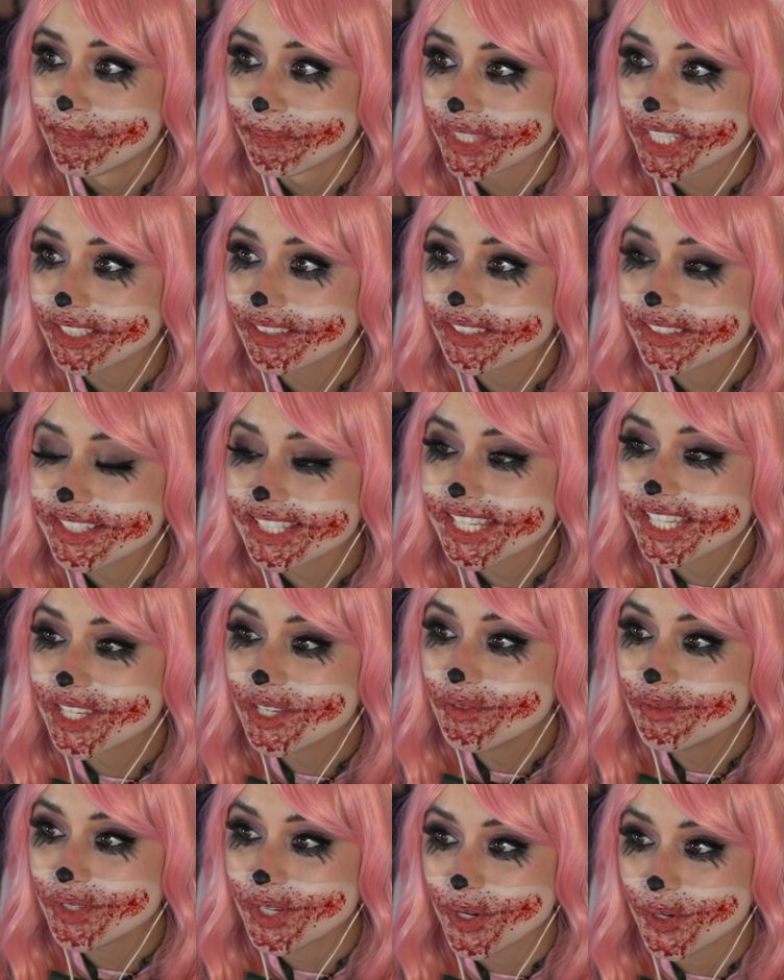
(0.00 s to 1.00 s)
It looks like
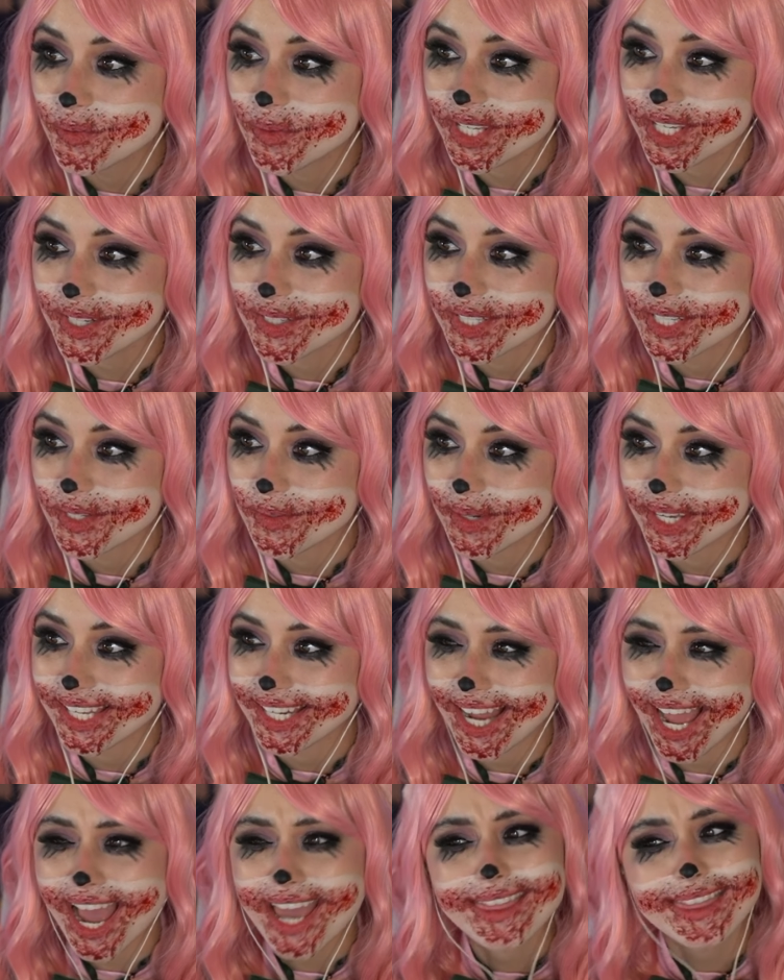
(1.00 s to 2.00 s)
you know what you're doing.
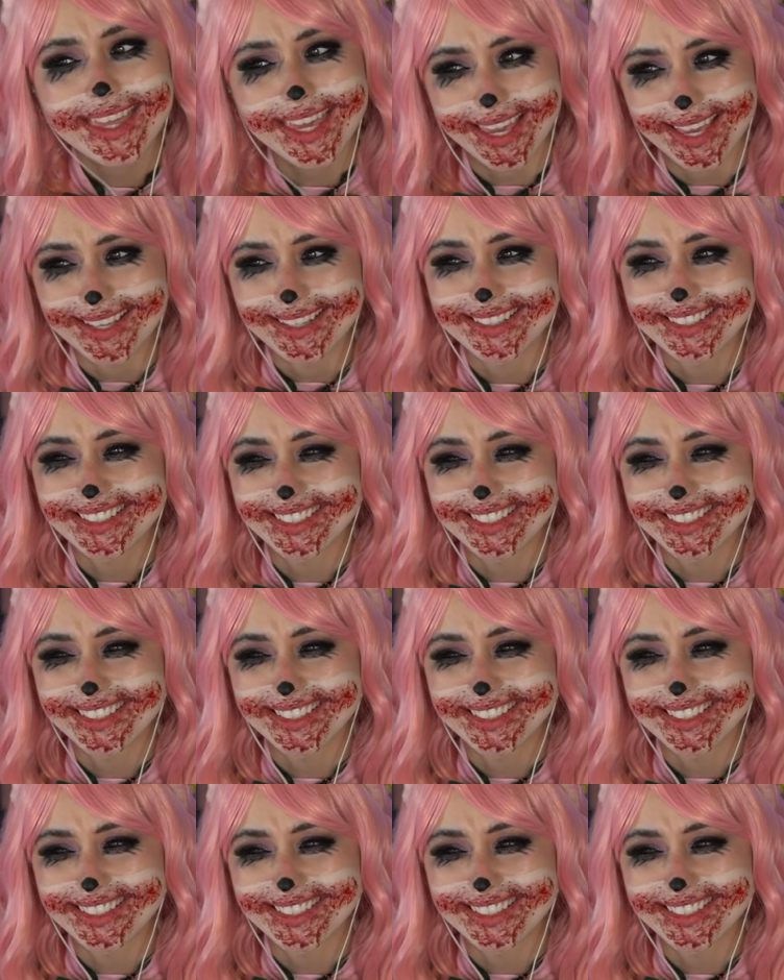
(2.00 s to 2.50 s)
I think.